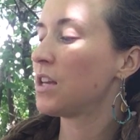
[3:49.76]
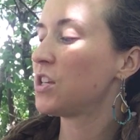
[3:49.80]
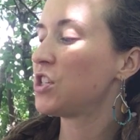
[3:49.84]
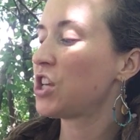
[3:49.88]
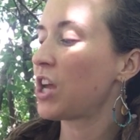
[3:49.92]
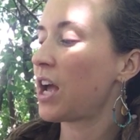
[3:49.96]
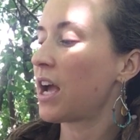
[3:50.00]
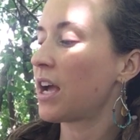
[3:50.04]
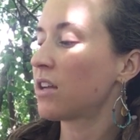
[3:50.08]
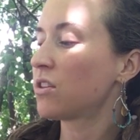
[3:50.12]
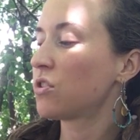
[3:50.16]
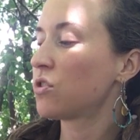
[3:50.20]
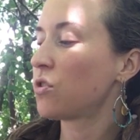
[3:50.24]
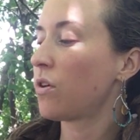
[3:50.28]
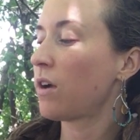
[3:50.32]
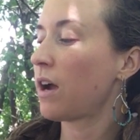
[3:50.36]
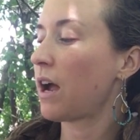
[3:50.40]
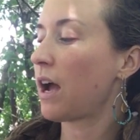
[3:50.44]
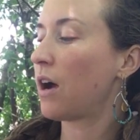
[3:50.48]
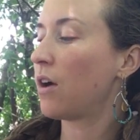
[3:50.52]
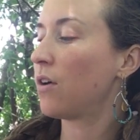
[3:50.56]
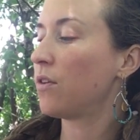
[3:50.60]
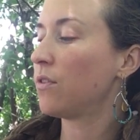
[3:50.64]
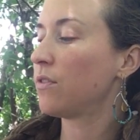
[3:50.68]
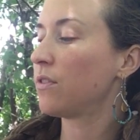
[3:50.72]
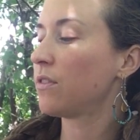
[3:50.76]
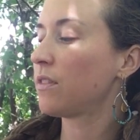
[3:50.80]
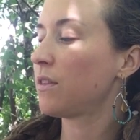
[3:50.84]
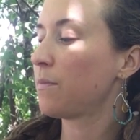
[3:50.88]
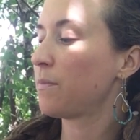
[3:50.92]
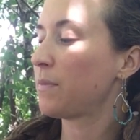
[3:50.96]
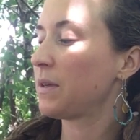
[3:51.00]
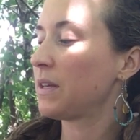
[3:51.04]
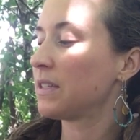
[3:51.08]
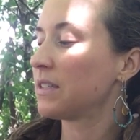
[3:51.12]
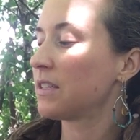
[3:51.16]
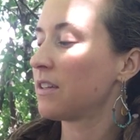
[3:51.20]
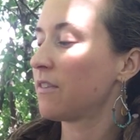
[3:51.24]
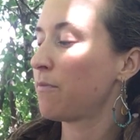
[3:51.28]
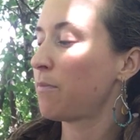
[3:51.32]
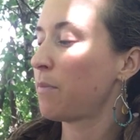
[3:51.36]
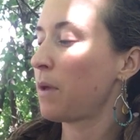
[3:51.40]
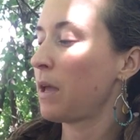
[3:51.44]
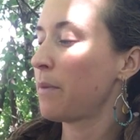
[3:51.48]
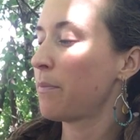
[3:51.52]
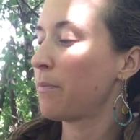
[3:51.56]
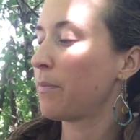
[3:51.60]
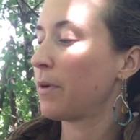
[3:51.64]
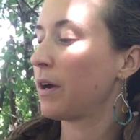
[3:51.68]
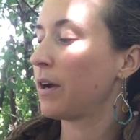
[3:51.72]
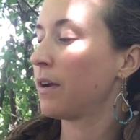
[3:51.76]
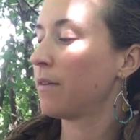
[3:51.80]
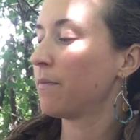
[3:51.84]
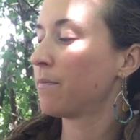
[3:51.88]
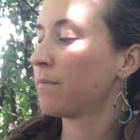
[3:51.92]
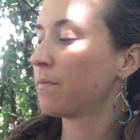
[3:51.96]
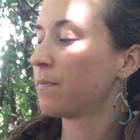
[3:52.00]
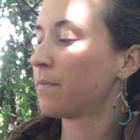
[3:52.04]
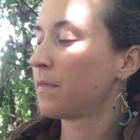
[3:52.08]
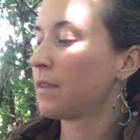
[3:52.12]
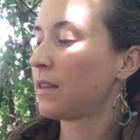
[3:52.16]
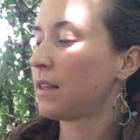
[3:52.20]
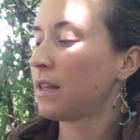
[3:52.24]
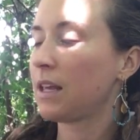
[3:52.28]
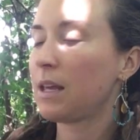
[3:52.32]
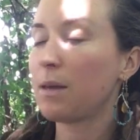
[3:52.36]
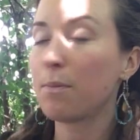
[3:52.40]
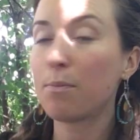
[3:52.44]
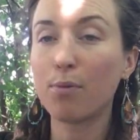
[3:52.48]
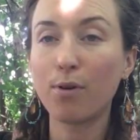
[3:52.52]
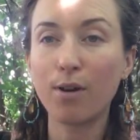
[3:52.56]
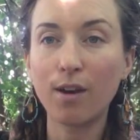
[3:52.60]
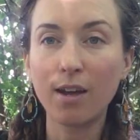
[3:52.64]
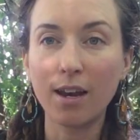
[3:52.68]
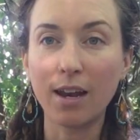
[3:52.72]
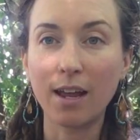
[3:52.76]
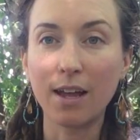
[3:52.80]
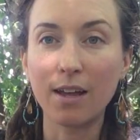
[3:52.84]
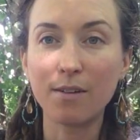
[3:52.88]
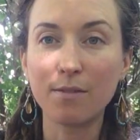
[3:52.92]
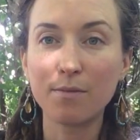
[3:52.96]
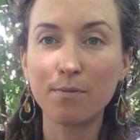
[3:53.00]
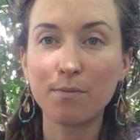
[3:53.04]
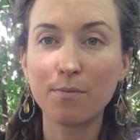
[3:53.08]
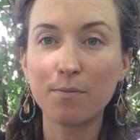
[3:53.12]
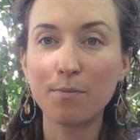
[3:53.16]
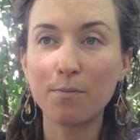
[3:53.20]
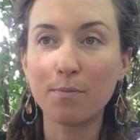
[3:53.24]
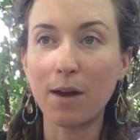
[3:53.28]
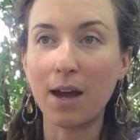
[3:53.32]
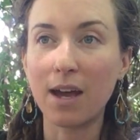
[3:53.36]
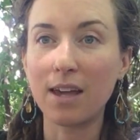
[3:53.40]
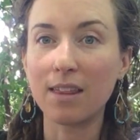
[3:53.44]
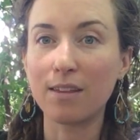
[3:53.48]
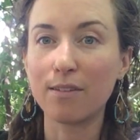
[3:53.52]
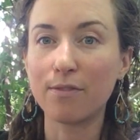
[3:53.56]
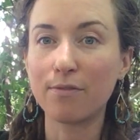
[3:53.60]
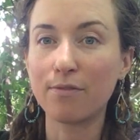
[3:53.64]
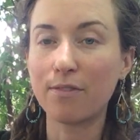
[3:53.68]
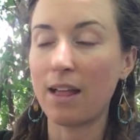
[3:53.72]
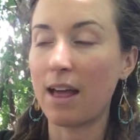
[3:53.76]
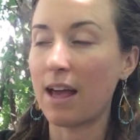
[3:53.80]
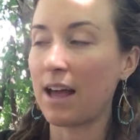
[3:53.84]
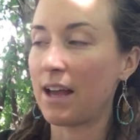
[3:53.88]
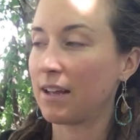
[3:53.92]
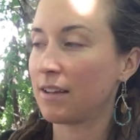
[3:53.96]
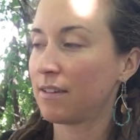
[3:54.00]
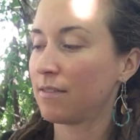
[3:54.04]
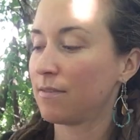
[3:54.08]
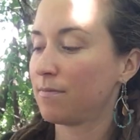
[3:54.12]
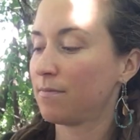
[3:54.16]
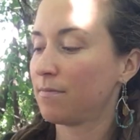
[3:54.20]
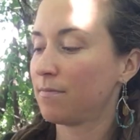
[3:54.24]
Jack tore out the piece of paper. He put it by the flag.